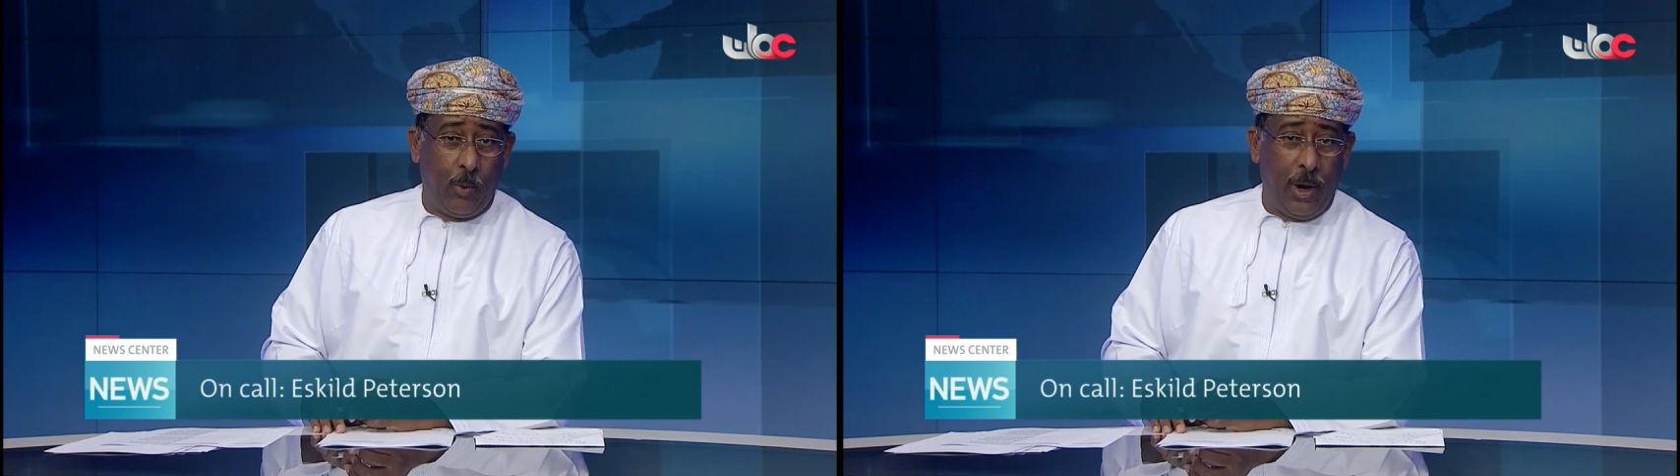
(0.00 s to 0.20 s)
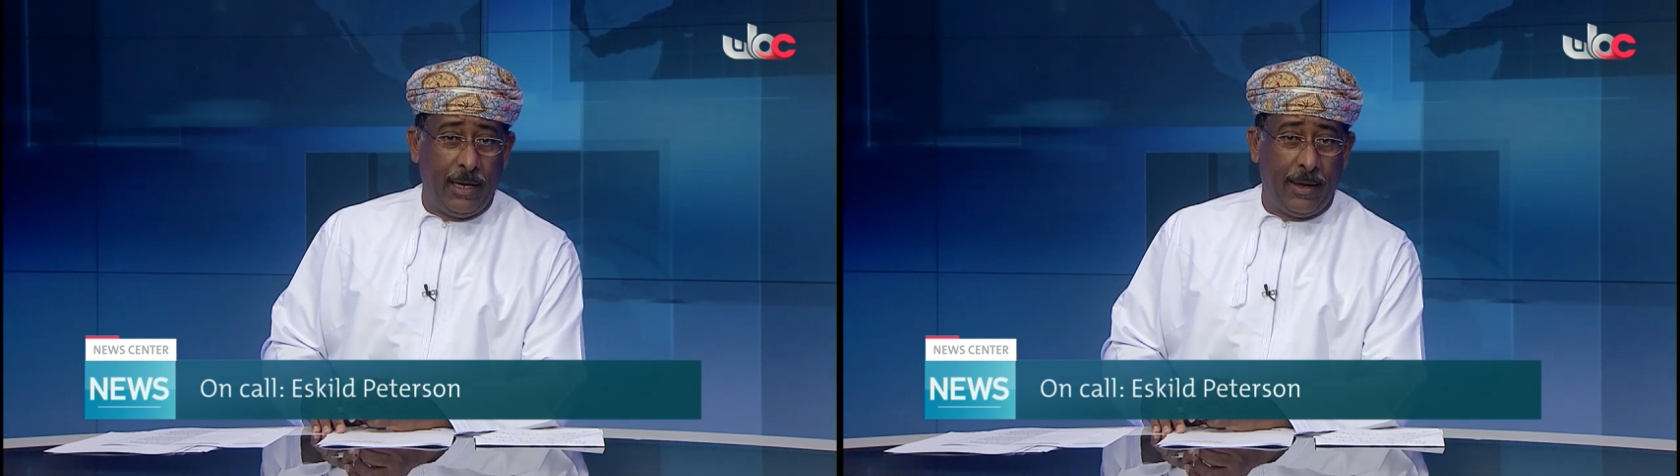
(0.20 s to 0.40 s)

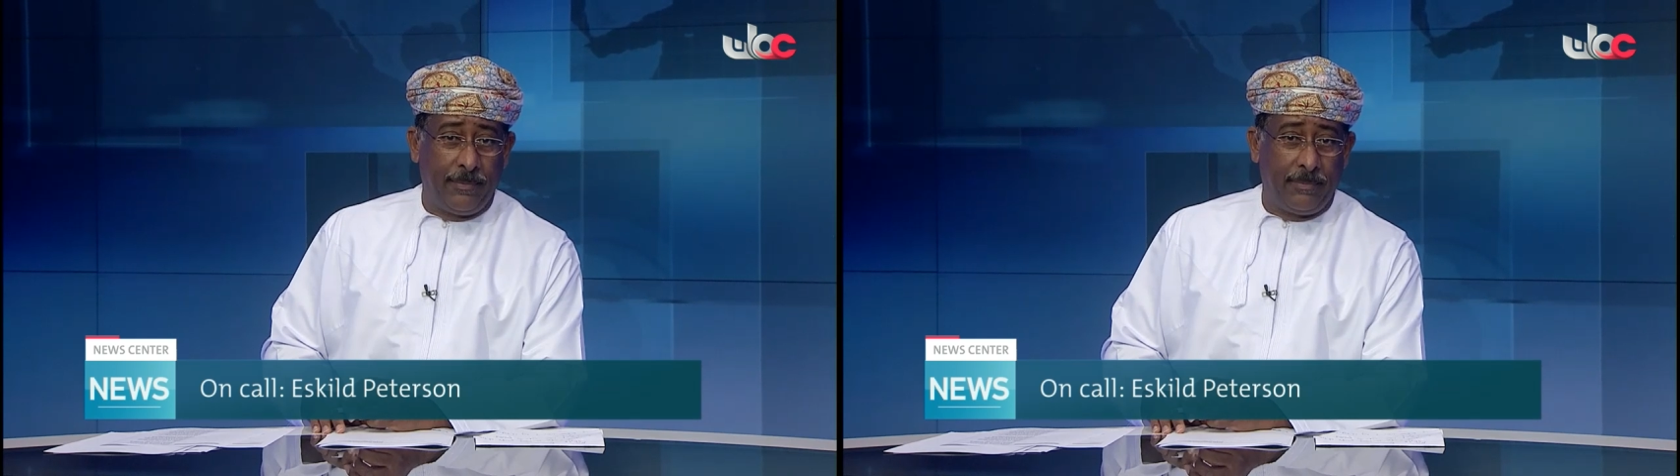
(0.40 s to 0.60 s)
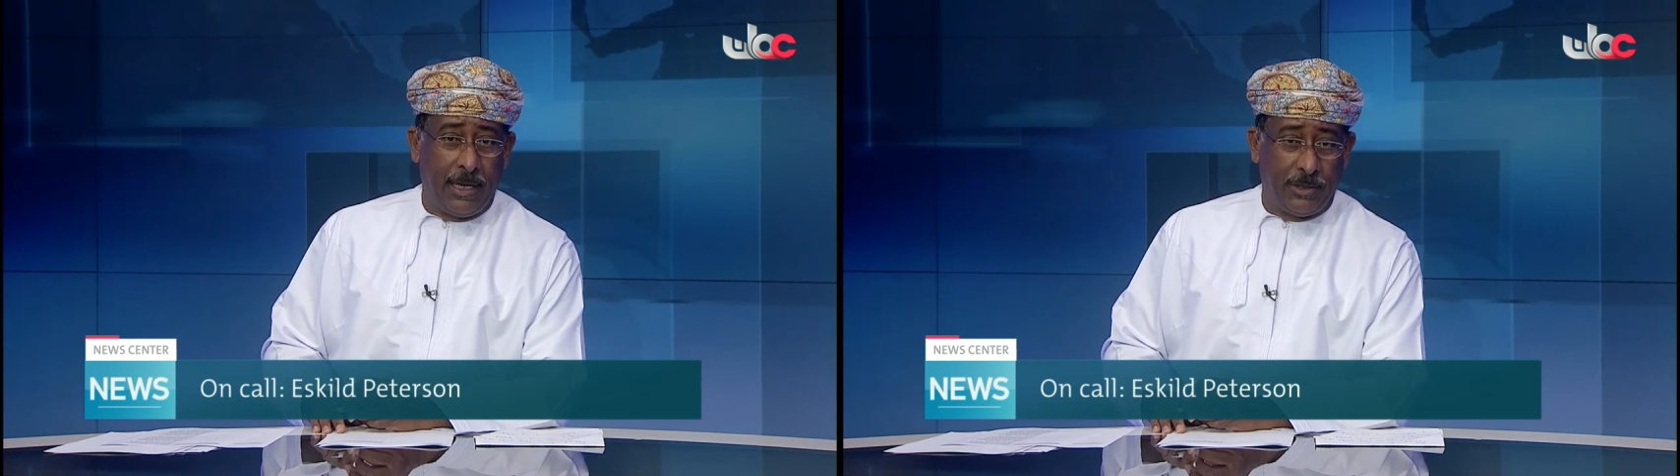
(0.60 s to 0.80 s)

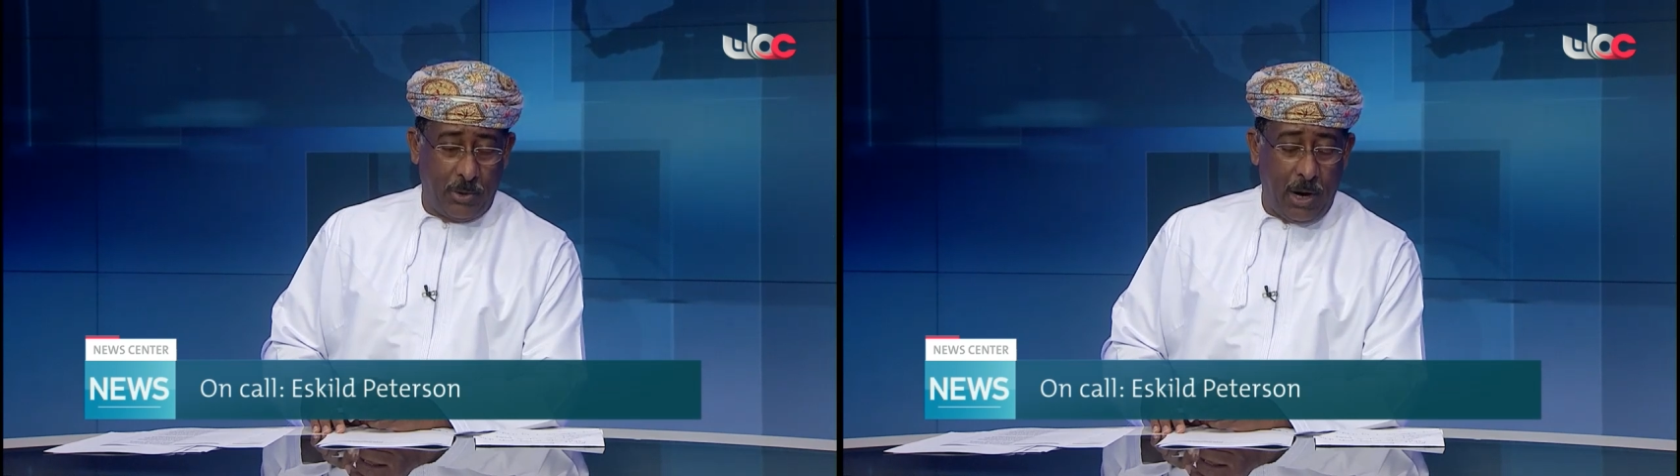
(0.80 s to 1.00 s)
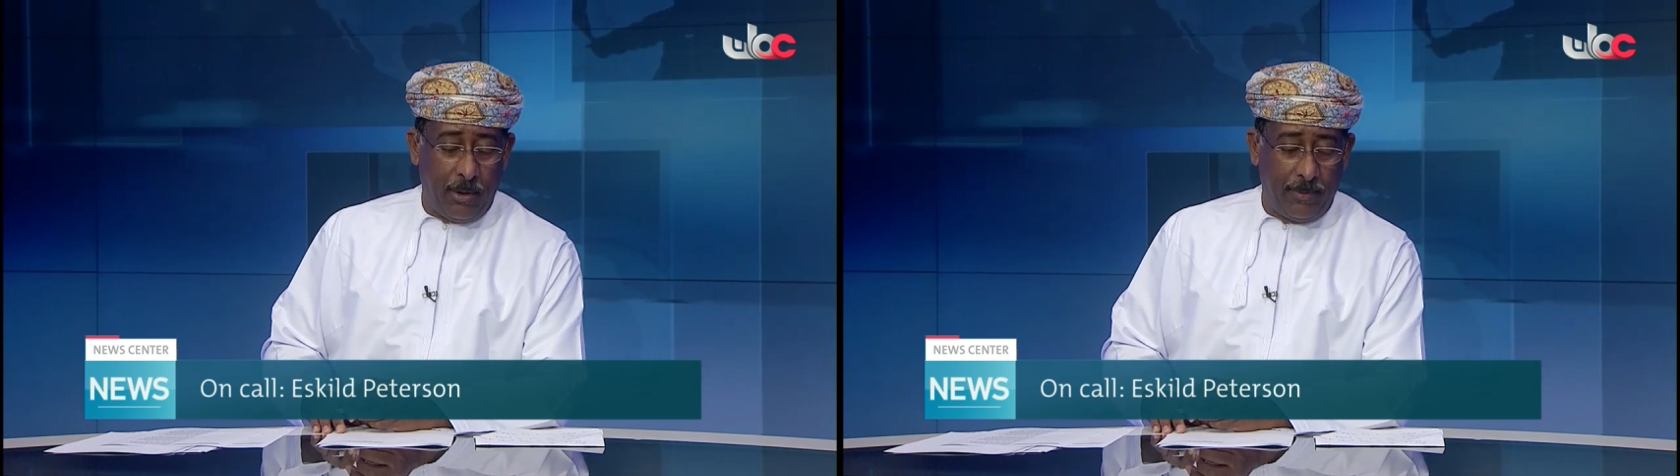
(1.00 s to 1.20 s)
welcome
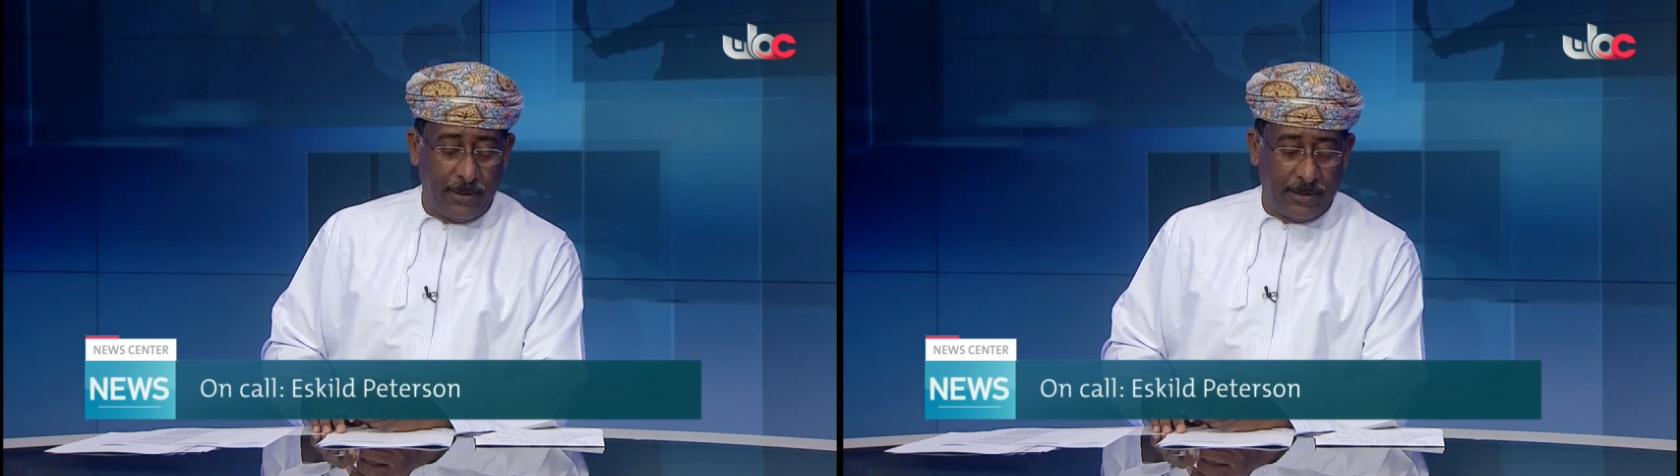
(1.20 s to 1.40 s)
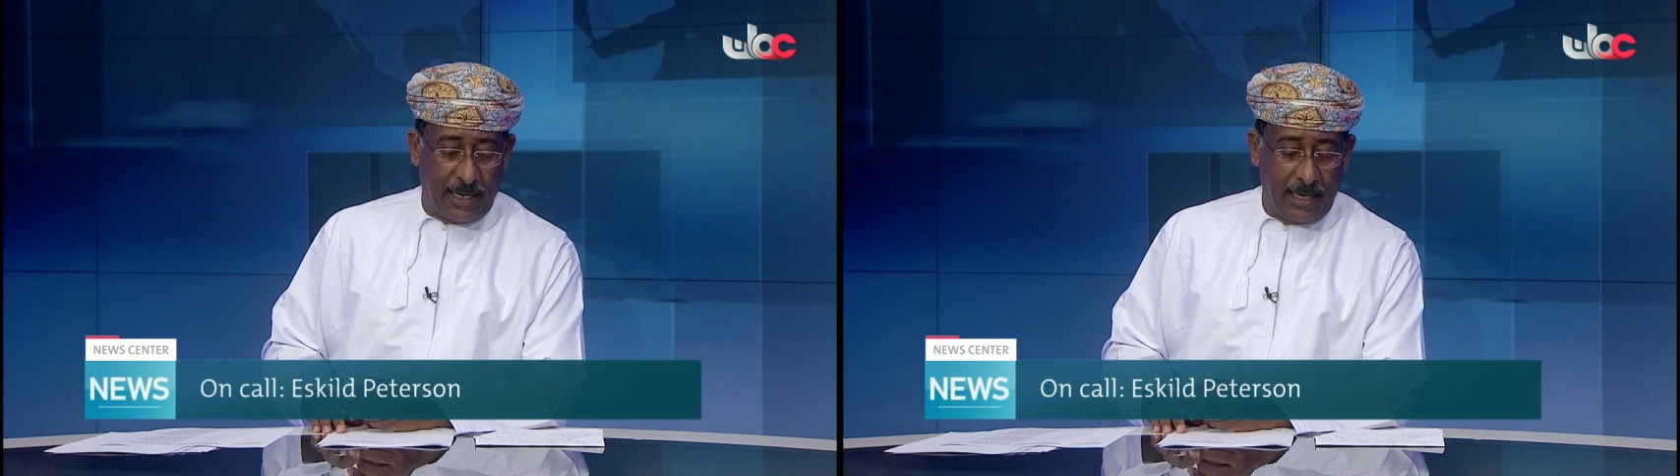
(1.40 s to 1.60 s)
to our
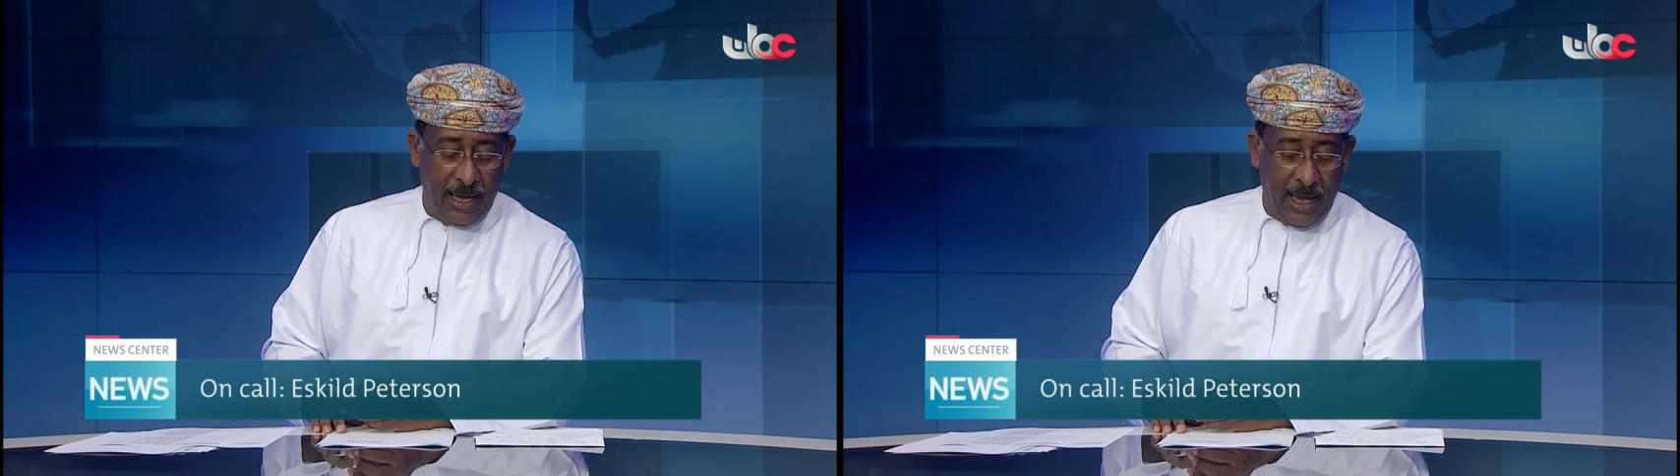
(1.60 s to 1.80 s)
bulletin.